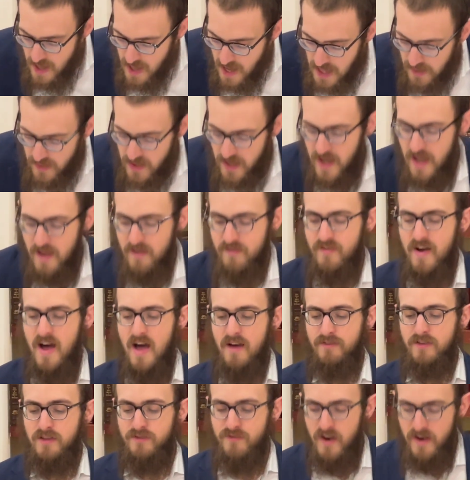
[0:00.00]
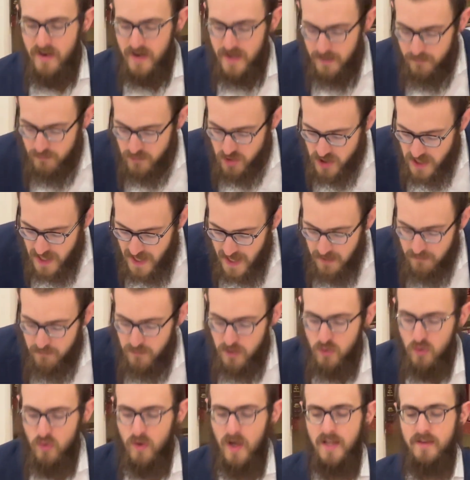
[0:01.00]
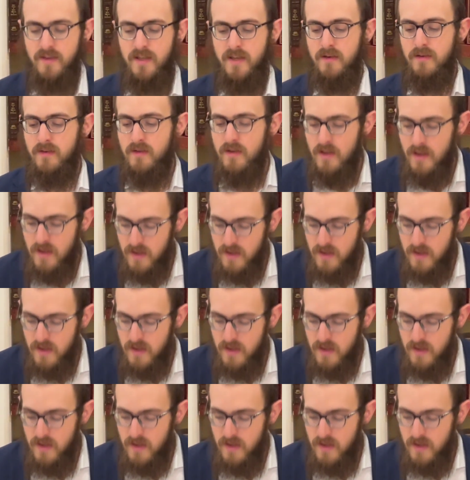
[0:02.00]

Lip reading: Halacha vav, dvarim shehin miyuchadin,